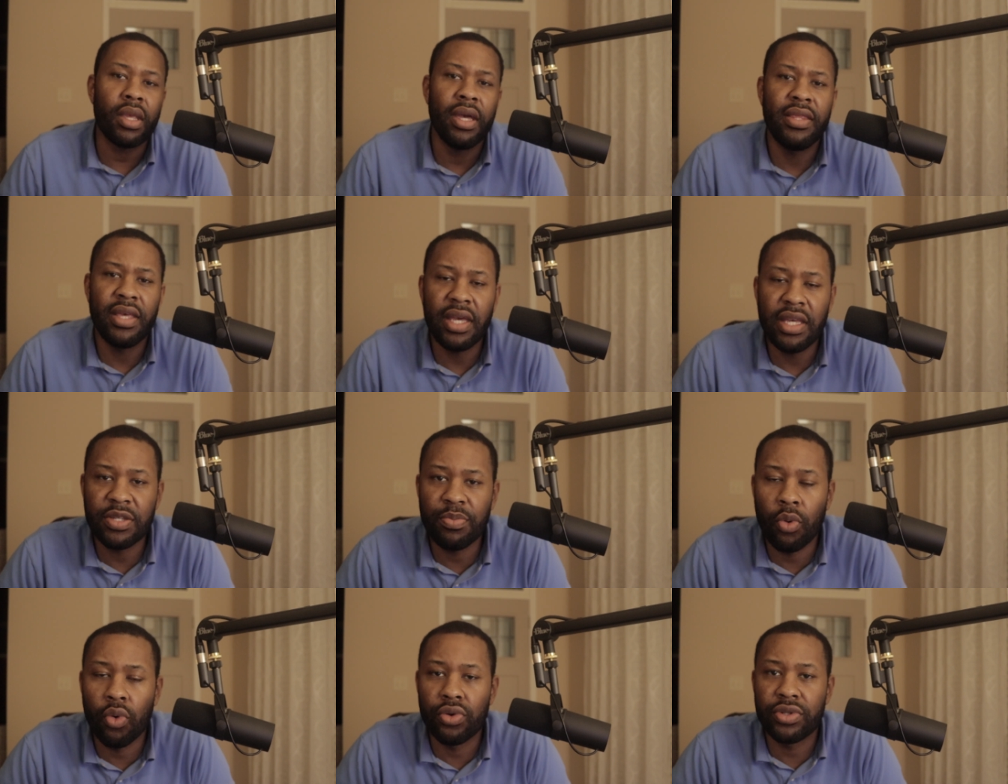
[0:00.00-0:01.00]
and the
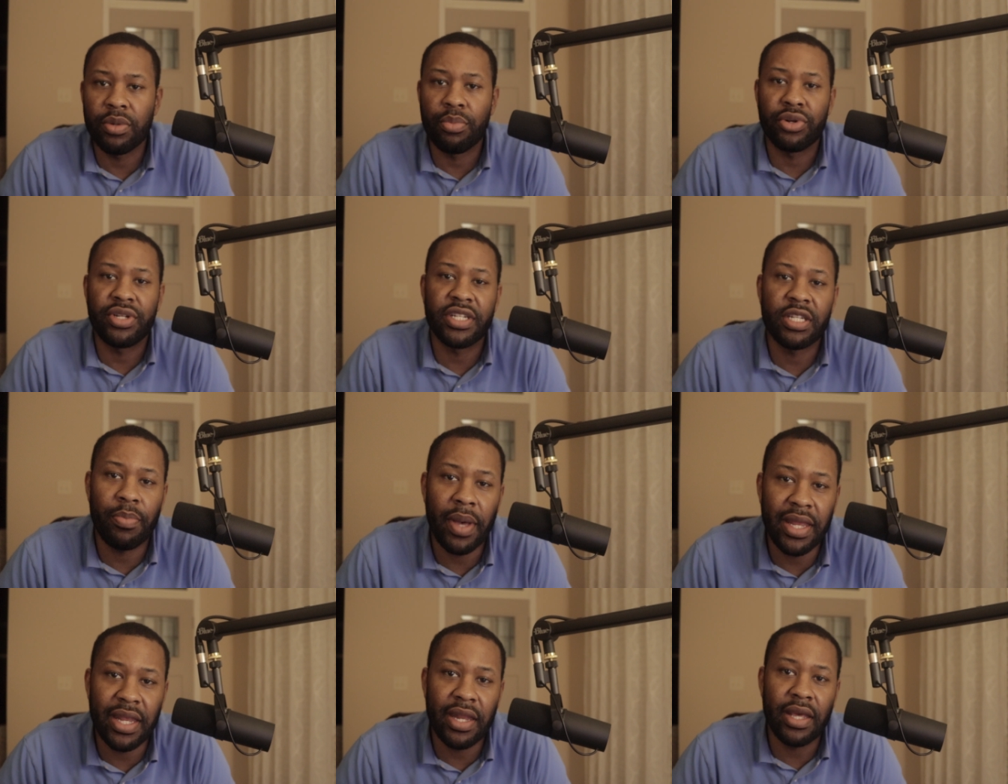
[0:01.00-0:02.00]
esports and
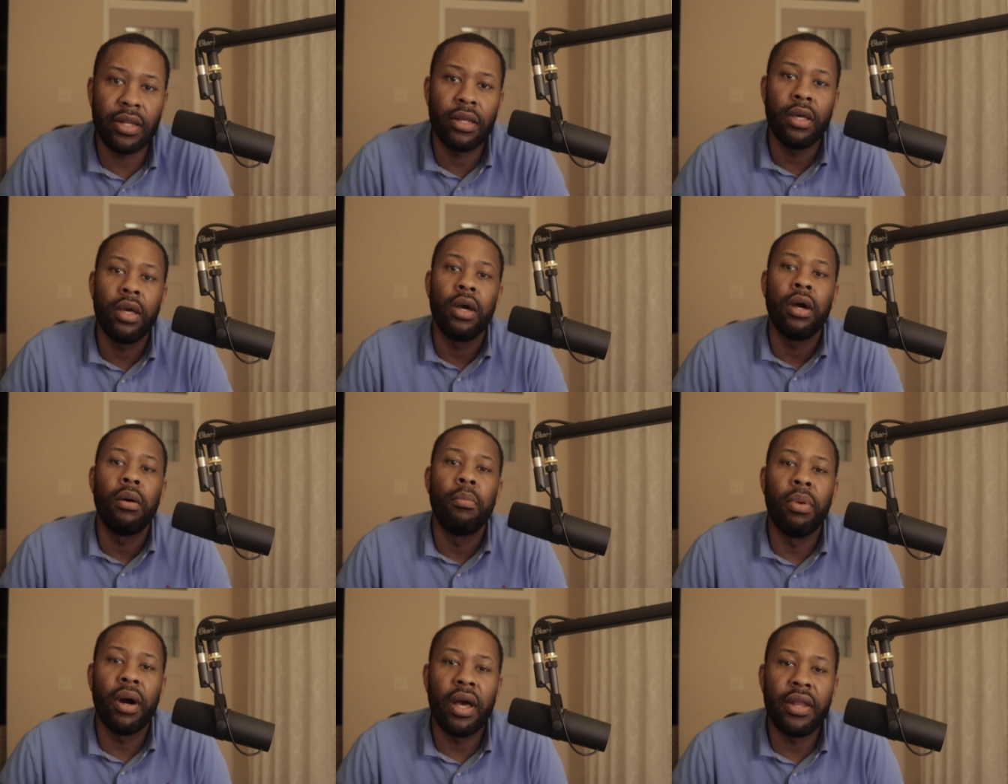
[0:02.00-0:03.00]
participate in it,
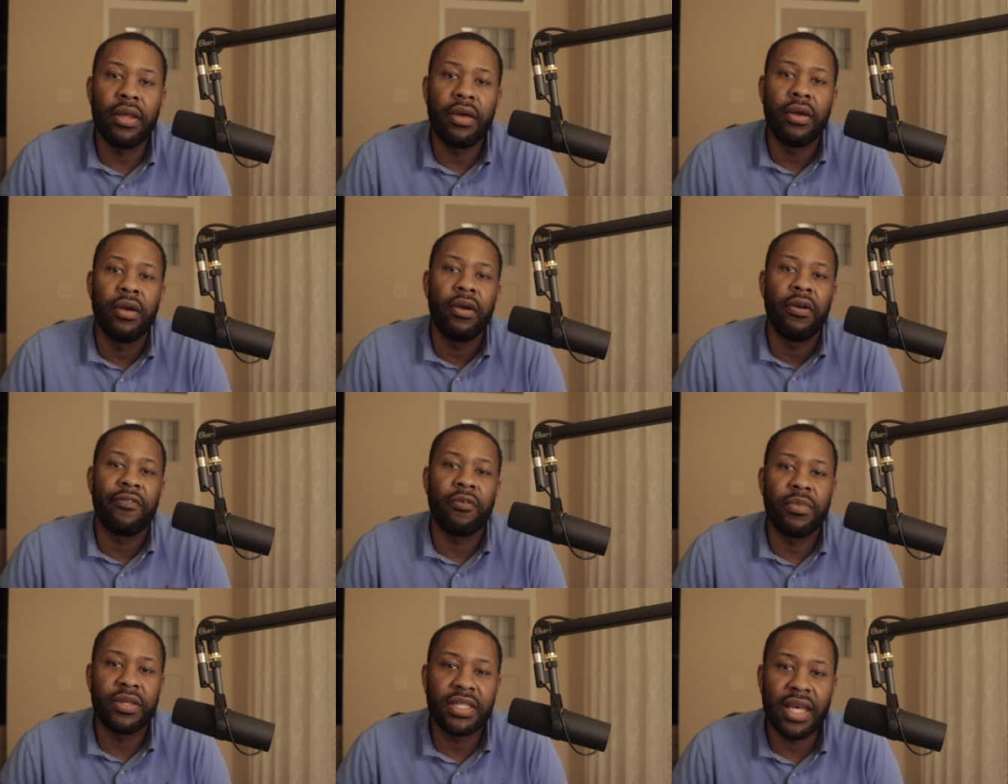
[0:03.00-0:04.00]
but
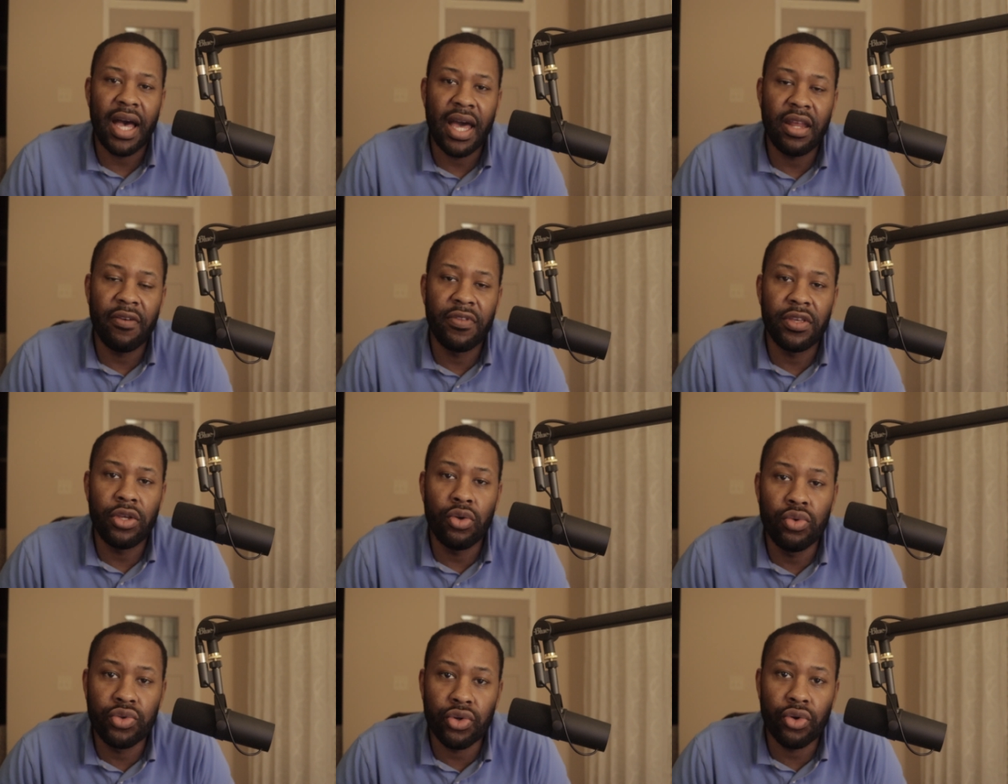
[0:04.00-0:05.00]
from the side of the
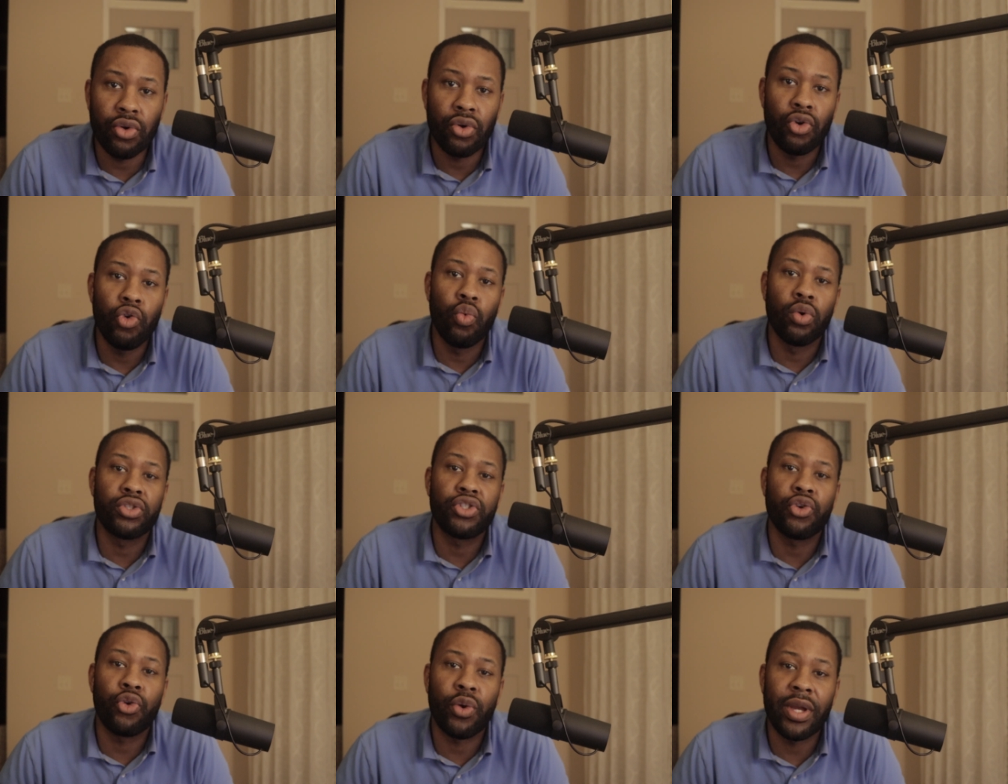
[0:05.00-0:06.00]
user who wants
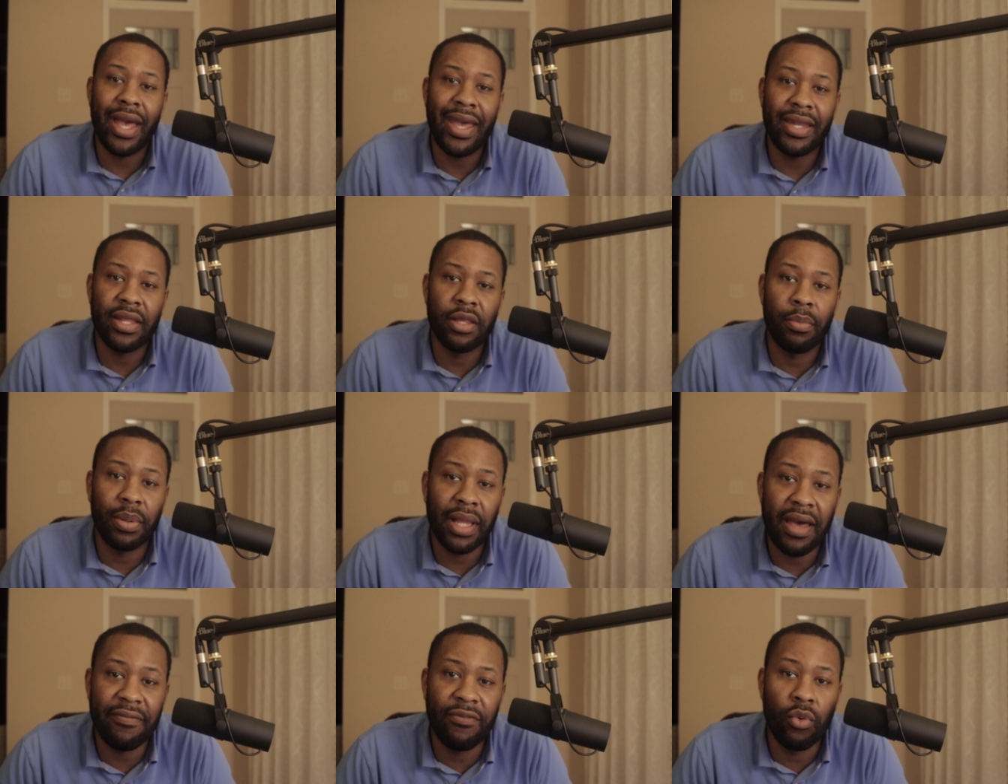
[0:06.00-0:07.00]
to create the
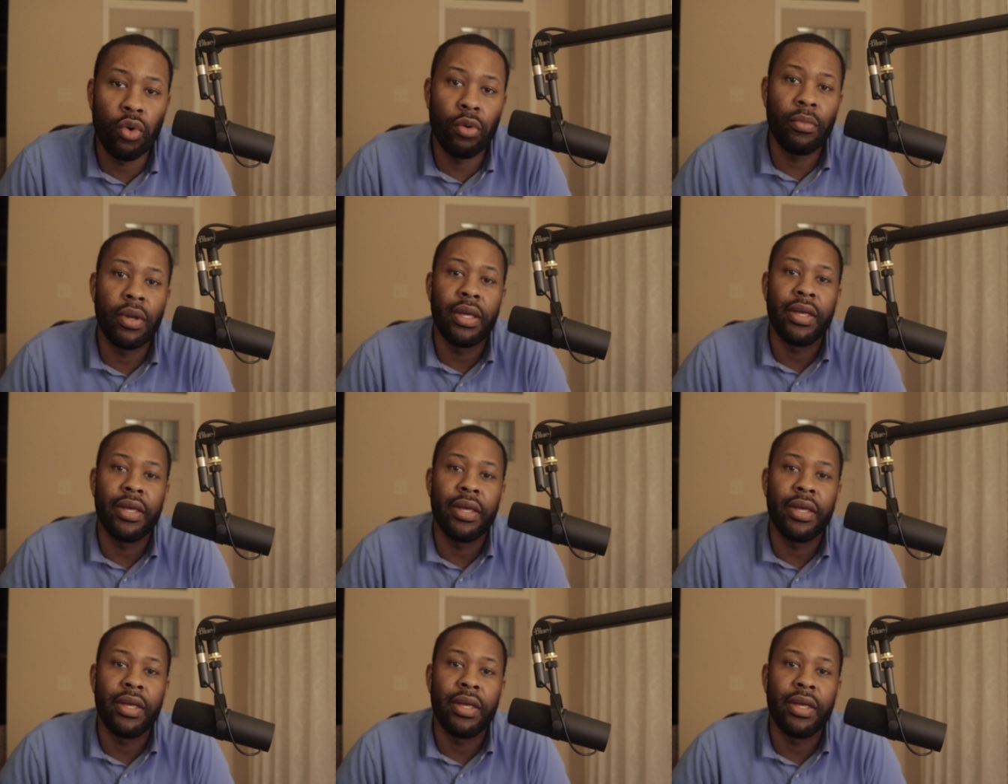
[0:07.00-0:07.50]
platform,